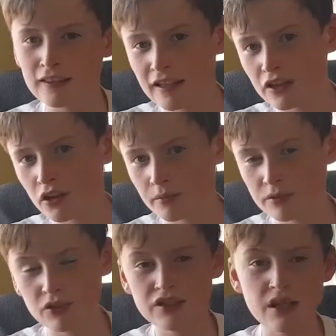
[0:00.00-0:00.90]
Later on,
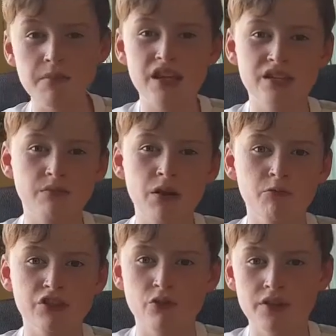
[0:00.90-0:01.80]
I'm going to say Mason Mount
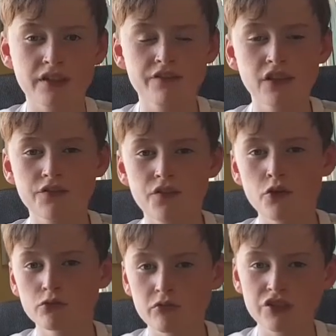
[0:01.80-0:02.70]
will score. I think Phil
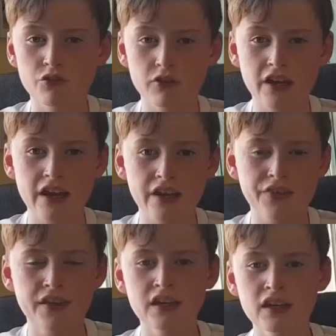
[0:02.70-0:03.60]
Foden will score
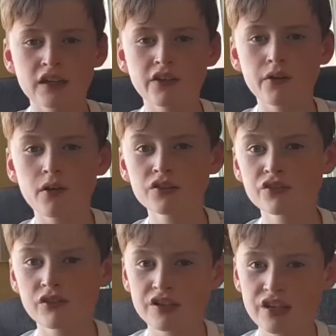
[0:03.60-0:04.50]
again. And I'm
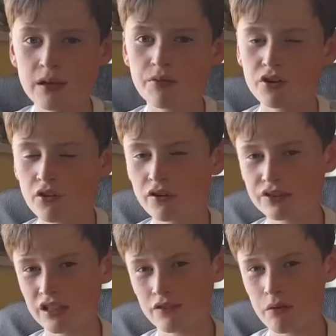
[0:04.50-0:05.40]
also going to say Bernardo
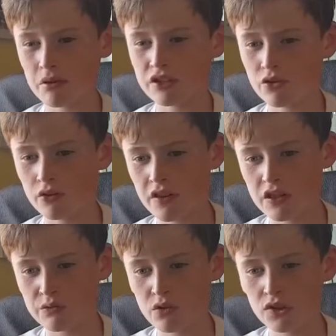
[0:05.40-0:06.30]
Silva will score in
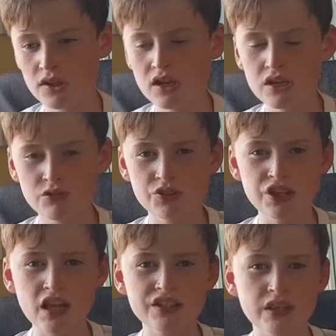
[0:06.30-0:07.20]
this one. So
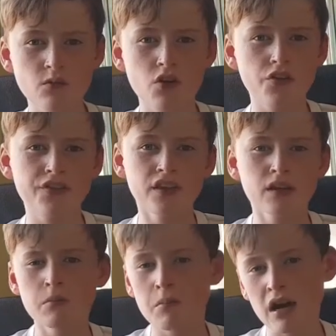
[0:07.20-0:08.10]
Chelsea 1,
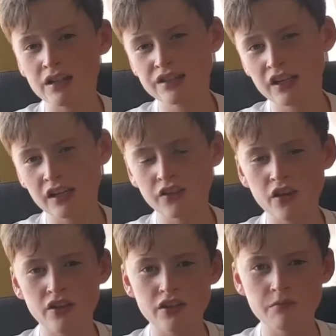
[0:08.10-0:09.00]
Man City 2
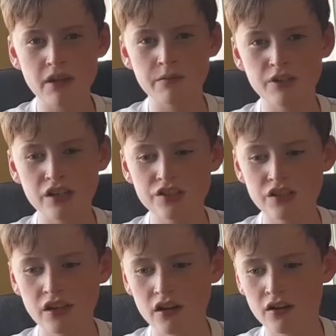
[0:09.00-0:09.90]
is my
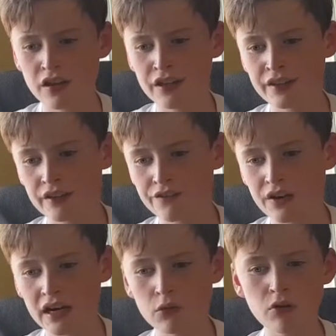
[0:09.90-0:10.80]
prediction here. The
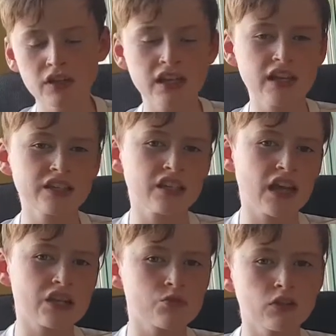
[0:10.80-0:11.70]
final one, it is the
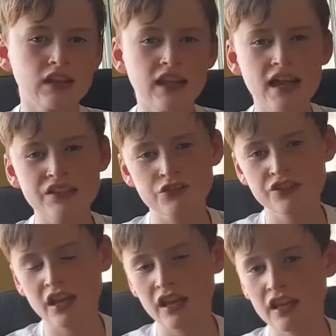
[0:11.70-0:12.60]
next one. Leicester
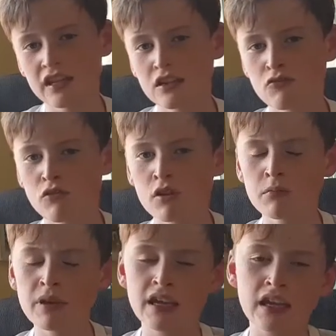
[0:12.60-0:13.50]
City
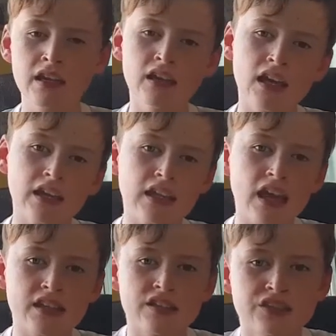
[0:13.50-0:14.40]
will be
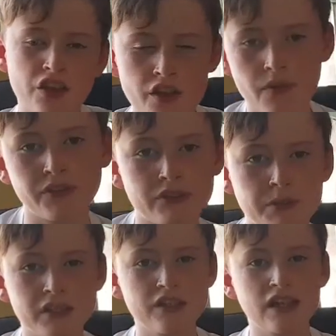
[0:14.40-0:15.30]
against Southampton. I was
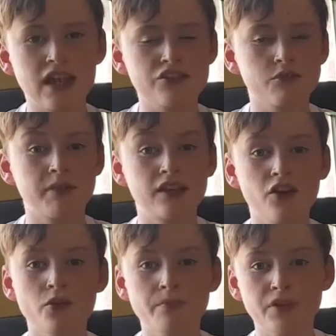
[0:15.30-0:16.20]
going to say Leicester will be at
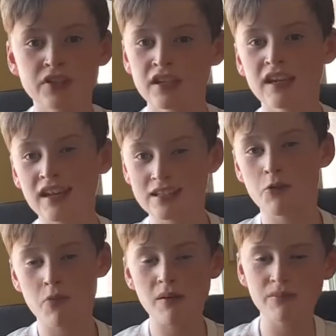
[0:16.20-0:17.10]
home, but it's
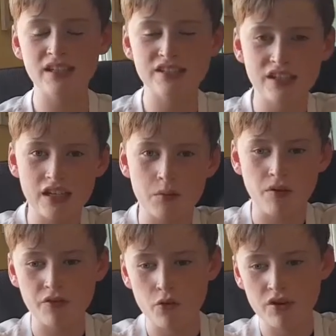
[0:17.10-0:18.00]
at Wembley Stadium,
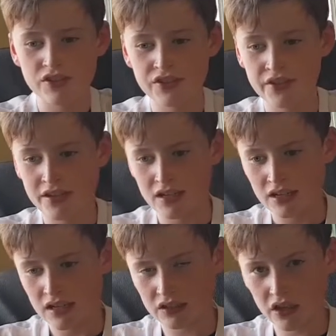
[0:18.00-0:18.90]
of course.
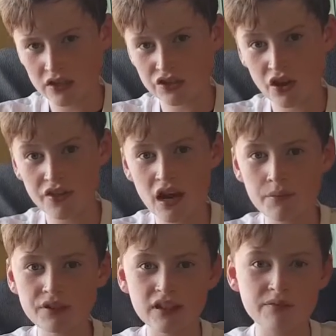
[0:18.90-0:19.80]
And now
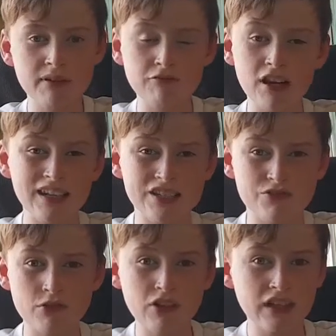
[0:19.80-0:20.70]
Southampton, they've been really
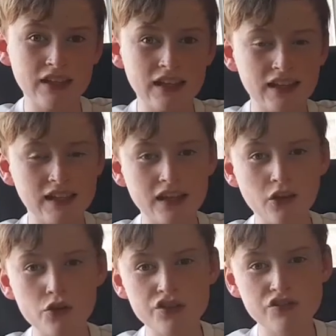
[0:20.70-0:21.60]
struggling lately. They
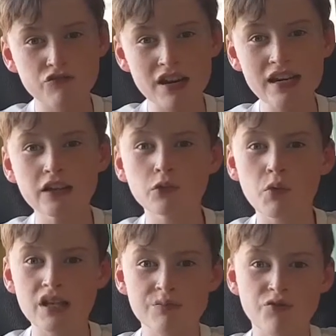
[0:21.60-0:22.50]
lost 3-0 to
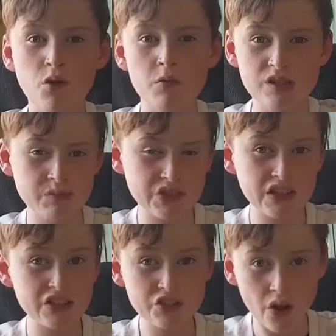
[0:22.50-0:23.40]
West Brom, which I'm
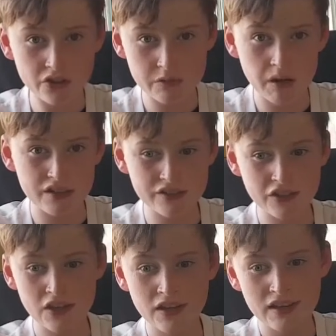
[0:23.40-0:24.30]
still shocked about.